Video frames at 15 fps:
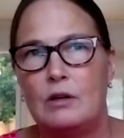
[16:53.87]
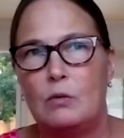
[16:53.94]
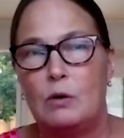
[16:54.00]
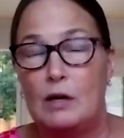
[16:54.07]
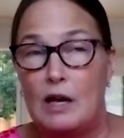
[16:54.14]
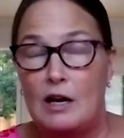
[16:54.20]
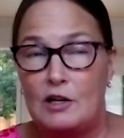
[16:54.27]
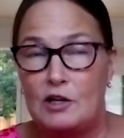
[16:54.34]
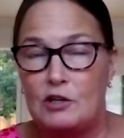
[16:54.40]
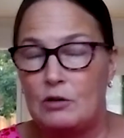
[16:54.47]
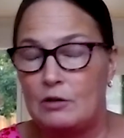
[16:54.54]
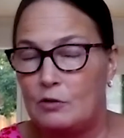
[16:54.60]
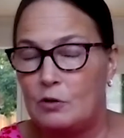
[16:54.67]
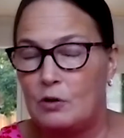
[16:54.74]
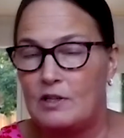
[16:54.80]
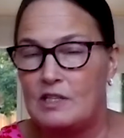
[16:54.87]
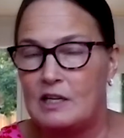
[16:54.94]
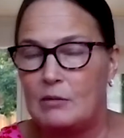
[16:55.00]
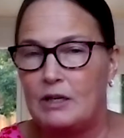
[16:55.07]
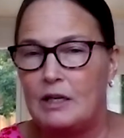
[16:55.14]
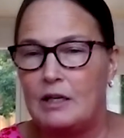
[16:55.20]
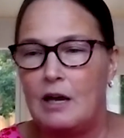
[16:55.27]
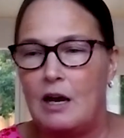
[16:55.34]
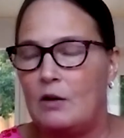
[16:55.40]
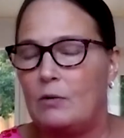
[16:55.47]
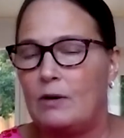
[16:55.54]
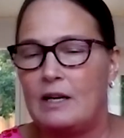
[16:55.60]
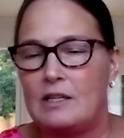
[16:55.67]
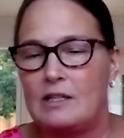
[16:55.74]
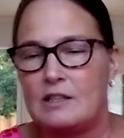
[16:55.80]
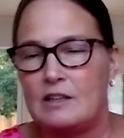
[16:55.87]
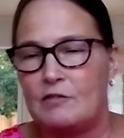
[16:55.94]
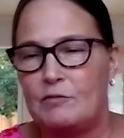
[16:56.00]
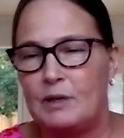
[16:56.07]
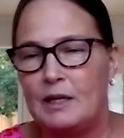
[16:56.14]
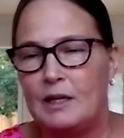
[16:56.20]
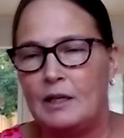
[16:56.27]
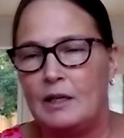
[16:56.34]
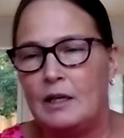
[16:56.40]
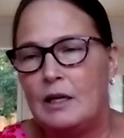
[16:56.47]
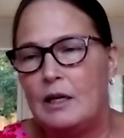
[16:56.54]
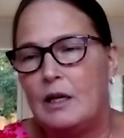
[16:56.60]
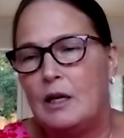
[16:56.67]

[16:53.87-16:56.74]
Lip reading: We're not sure, of course, how many gotaways they've been,